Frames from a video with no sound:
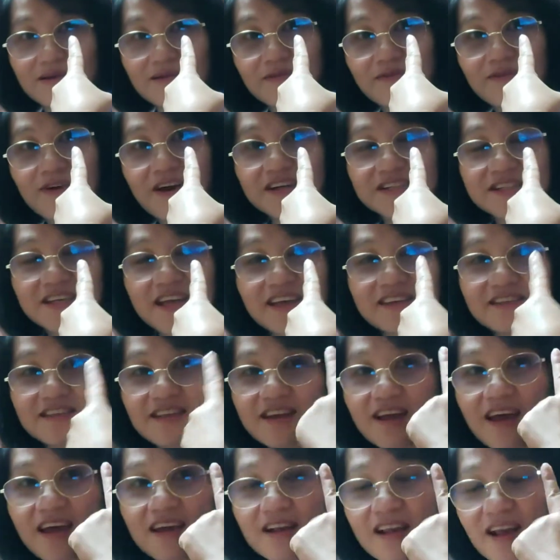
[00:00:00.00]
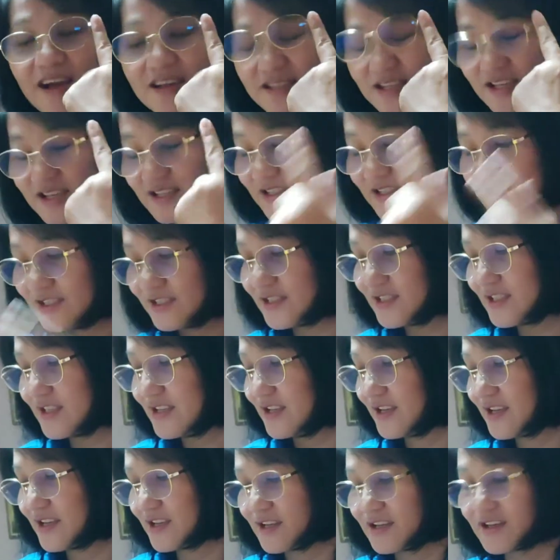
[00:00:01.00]
Farsighted eyeglasses.
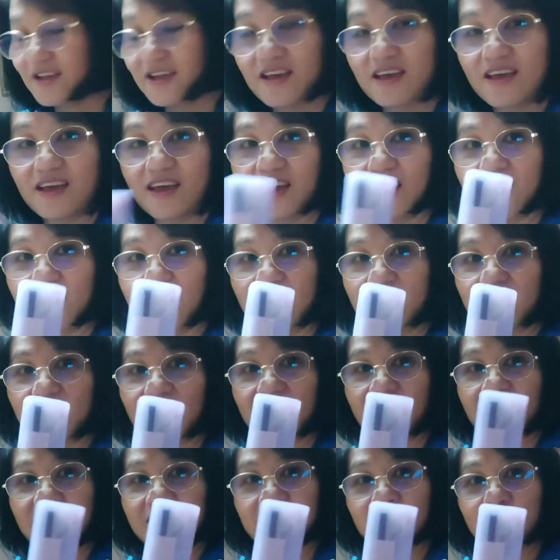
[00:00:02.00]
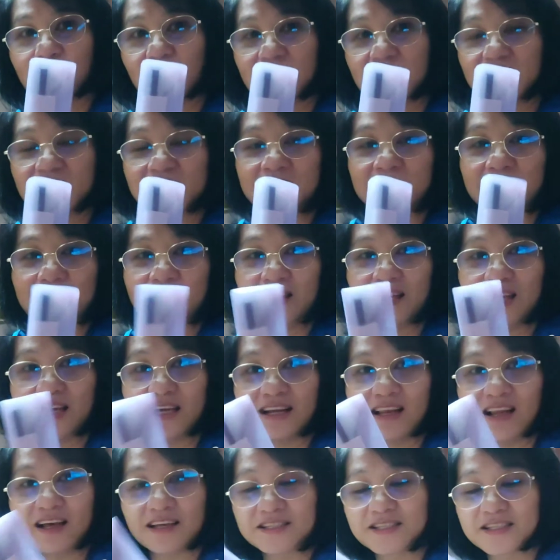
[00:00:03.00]
And another one is reading
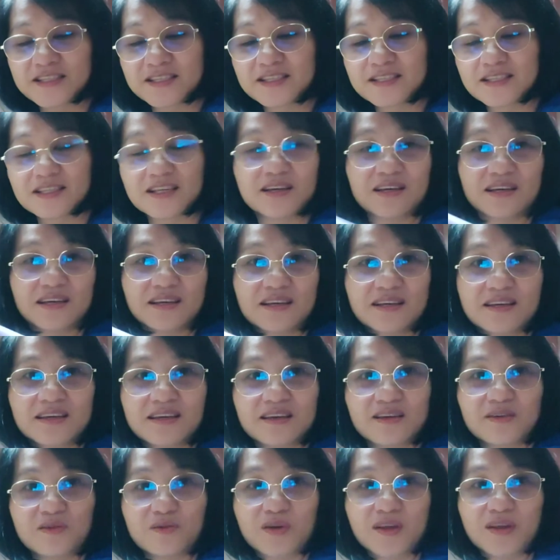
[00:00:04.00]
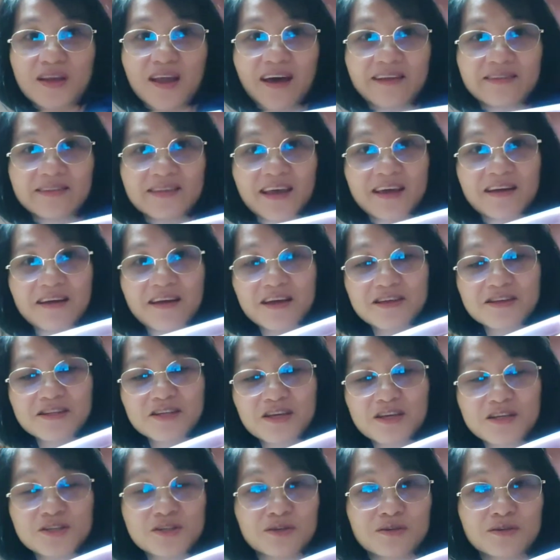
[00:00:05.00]
glass. With
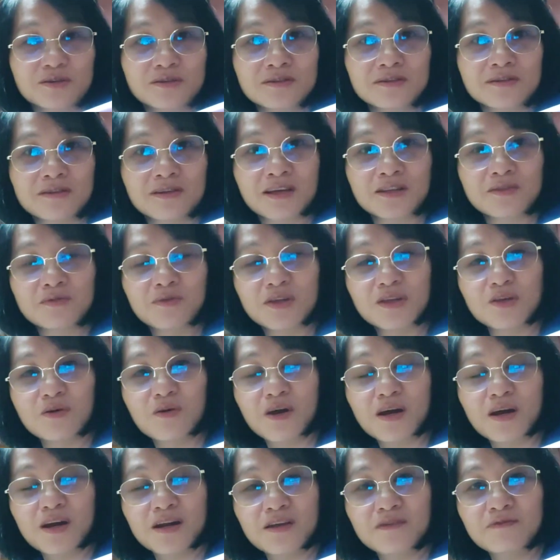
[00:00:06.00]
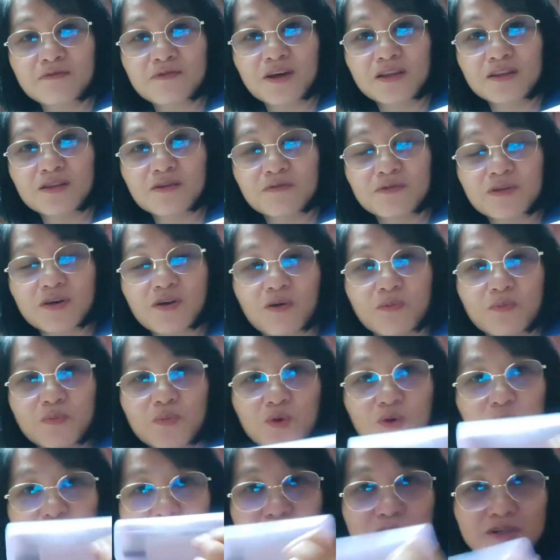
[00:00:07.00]
anti-radiation. So that when you are in front of the
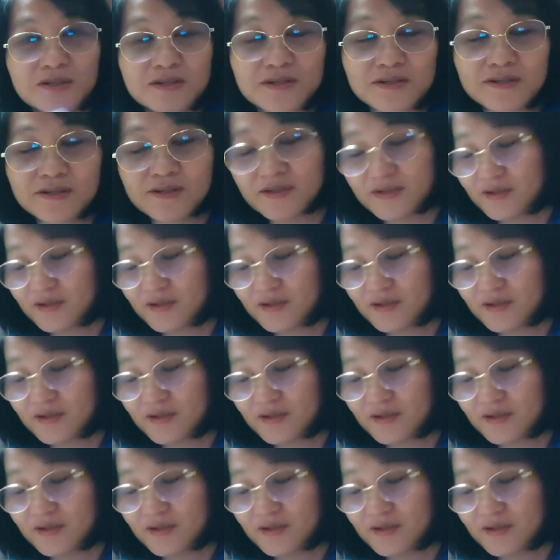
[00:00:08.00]
computer,